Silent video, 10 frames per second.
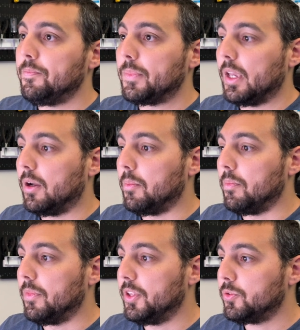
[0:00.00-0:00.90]
Um,
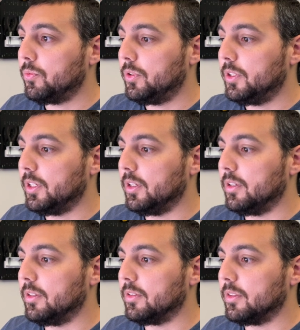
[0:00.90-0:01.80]
this one
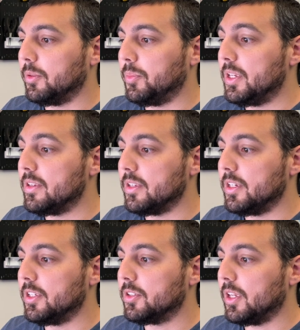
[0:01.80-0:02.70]
is the bee's
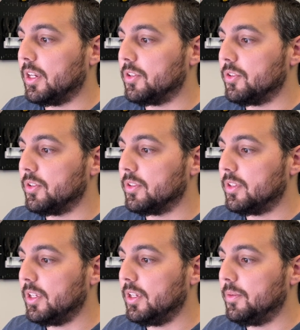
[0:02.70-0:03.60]
knees, and as you can
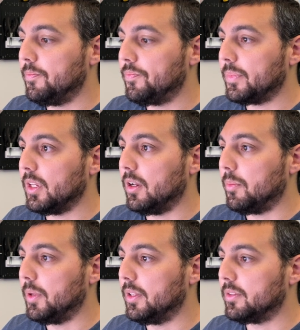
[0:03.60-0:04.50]
see,
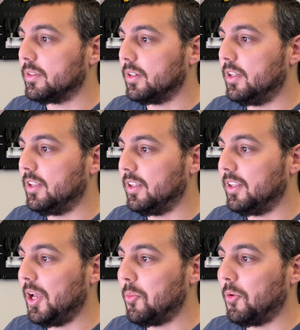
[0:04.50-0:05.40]
um, it's a
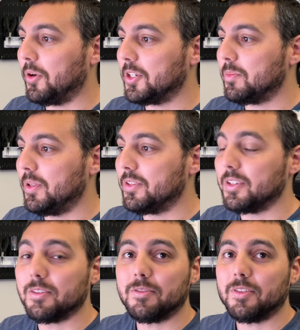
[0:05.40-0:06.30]
lot more
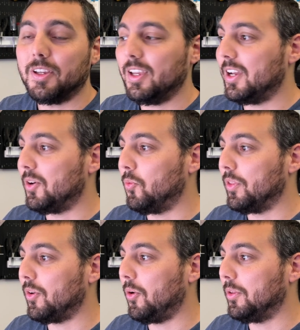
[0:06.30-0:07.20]
expensive uh,
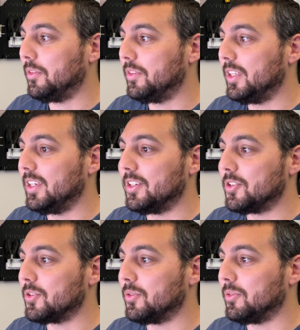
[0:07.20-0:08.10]
with all of the
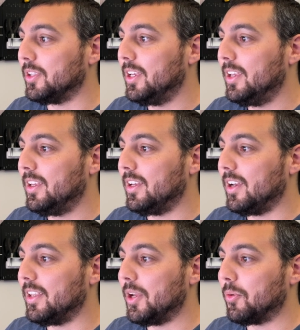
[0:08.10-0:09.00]
additional
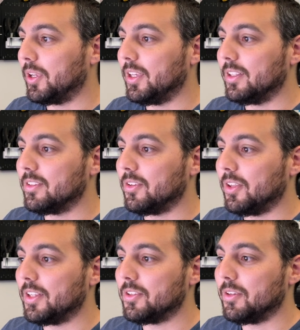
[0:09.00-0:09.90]
uh, network kits and all
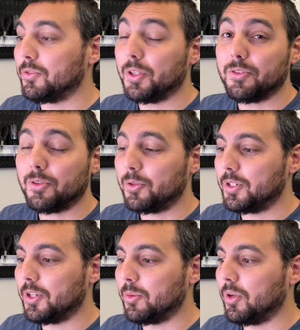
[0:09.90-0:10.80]
that stuff. So it's
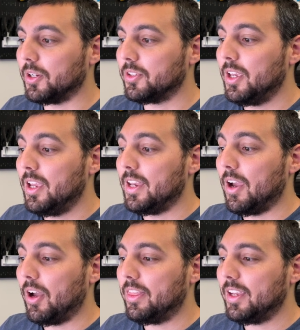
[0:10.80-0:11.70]
thirteen hundred bucks.
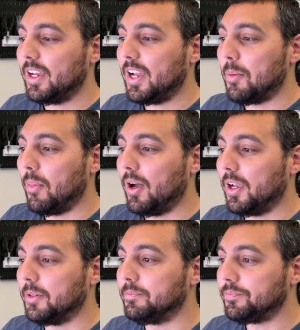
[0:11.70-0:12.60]
Now, I think I got
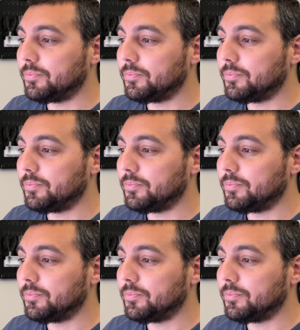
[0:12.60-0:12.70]
mine